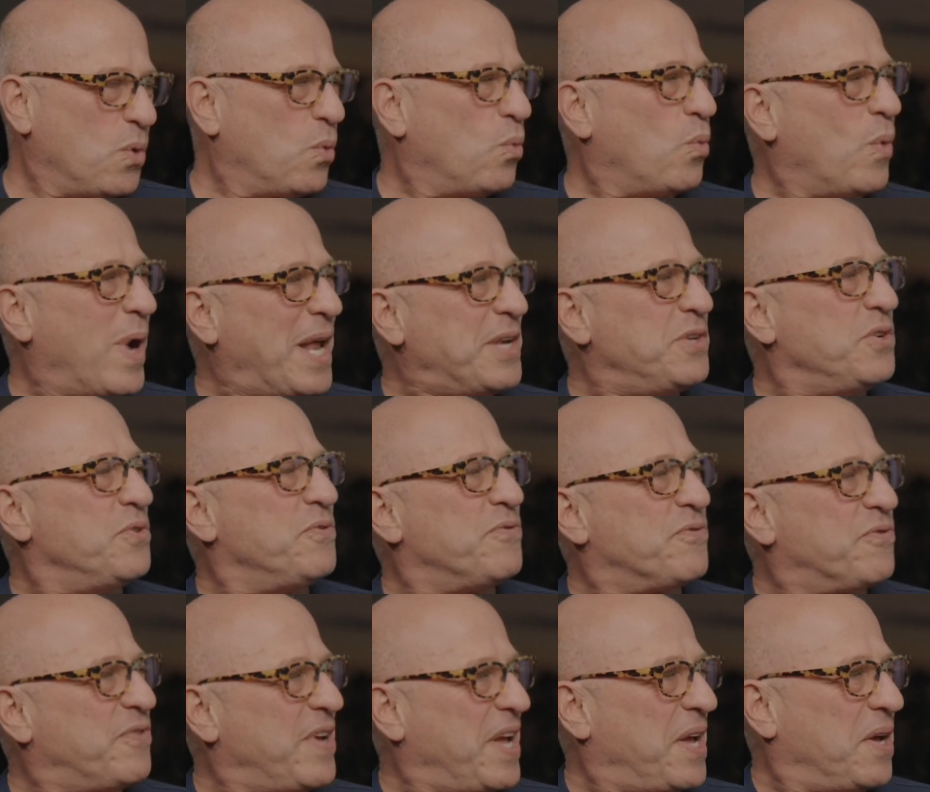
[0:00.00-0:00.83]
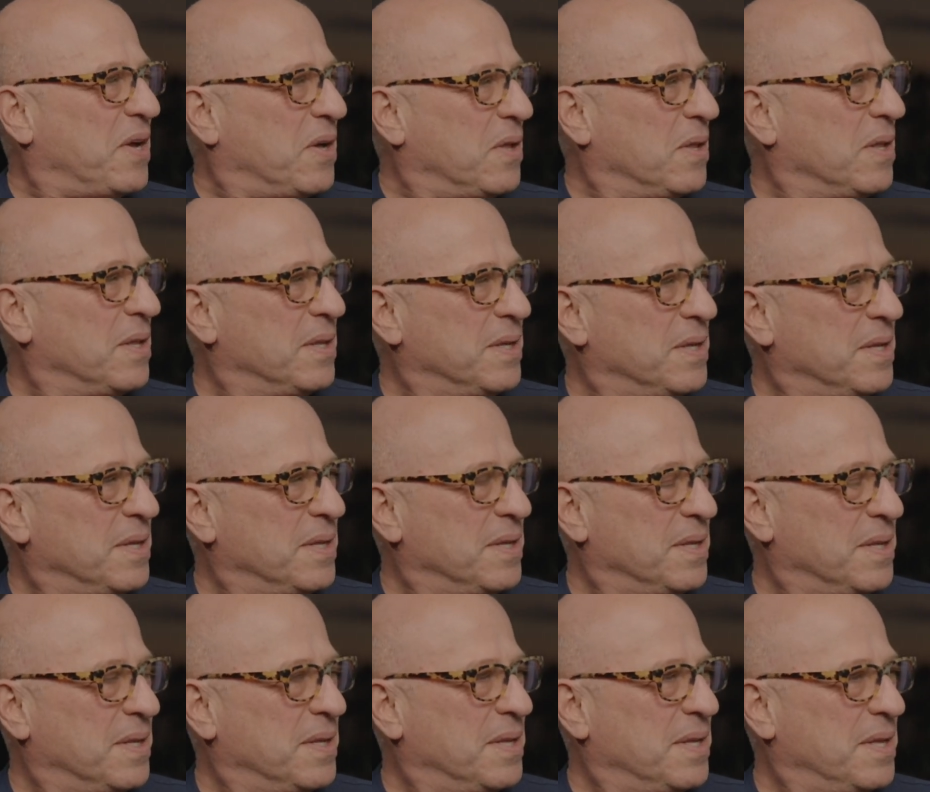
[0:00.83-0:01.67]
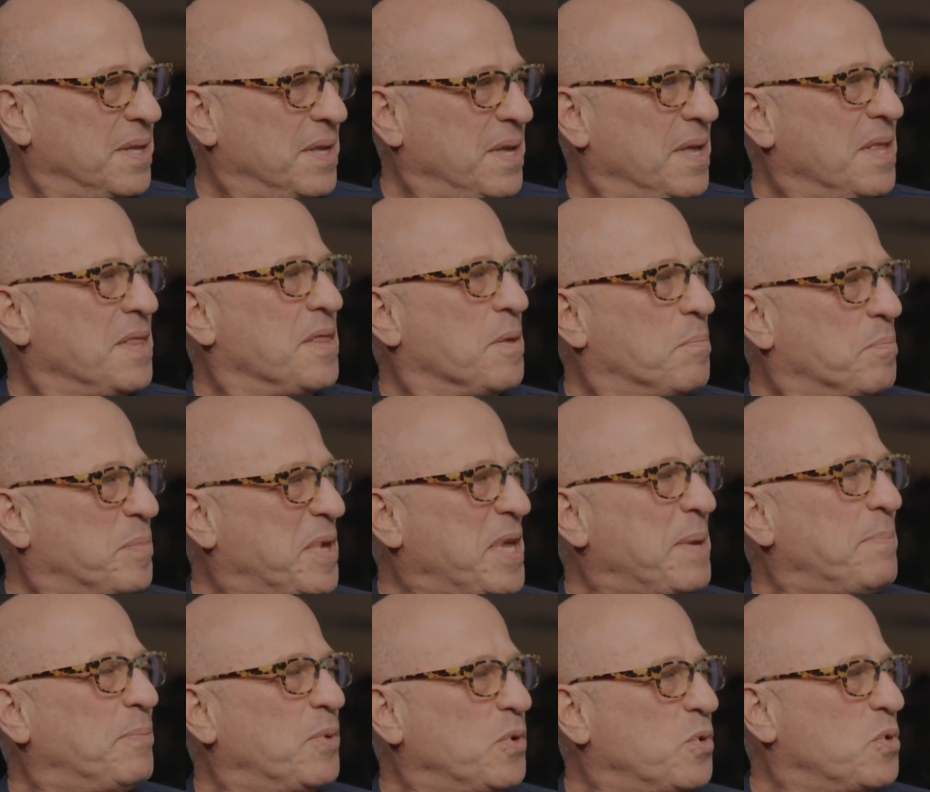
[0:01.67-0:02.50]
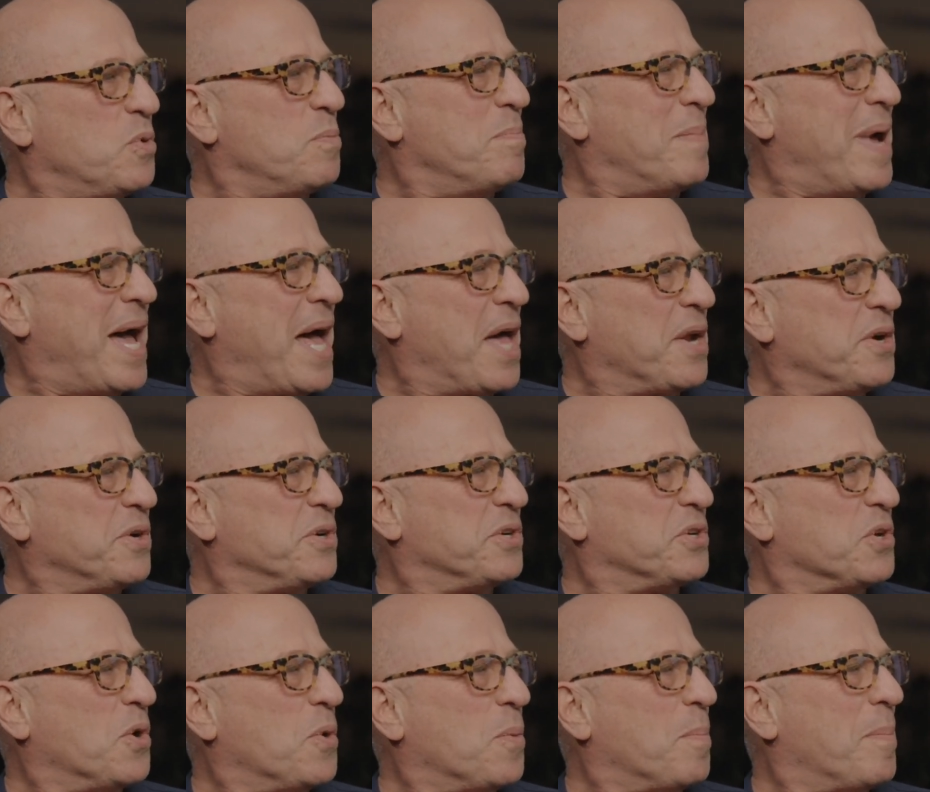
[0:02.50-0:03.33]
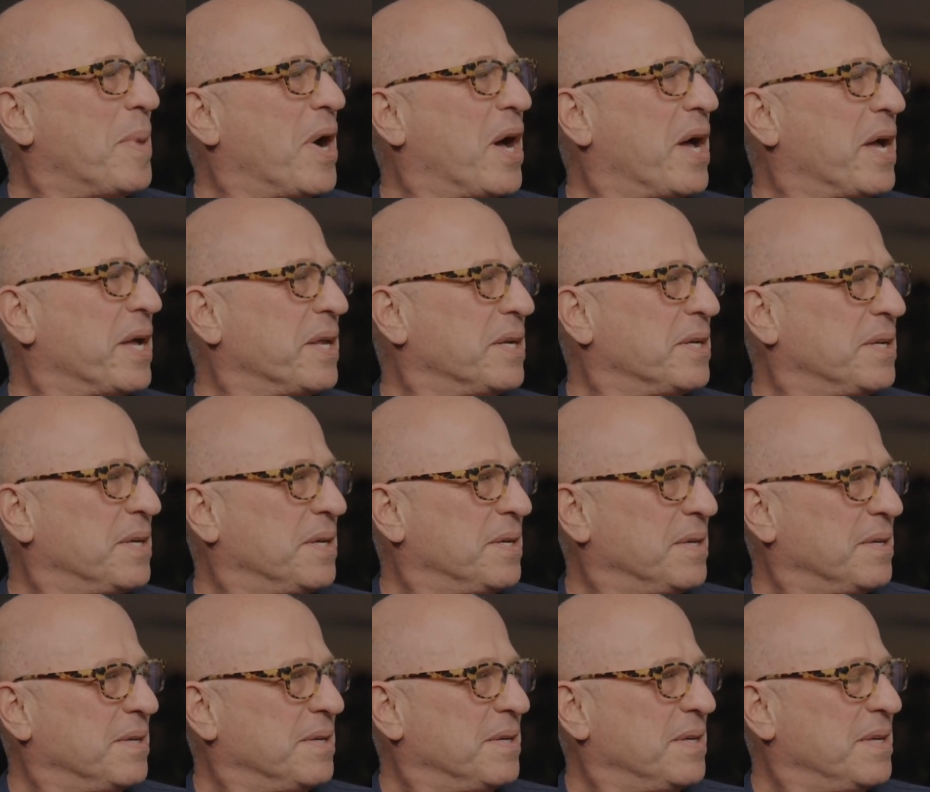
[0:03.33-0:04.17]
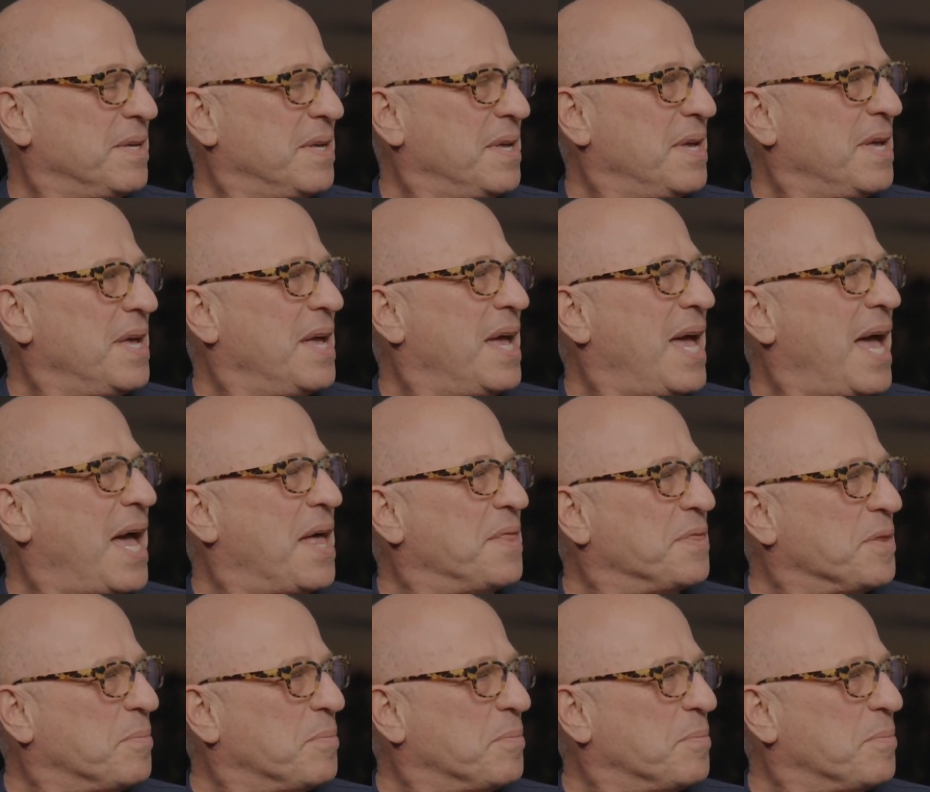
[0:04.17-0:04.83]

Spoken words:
when you fail, the people who matter don't mind, and the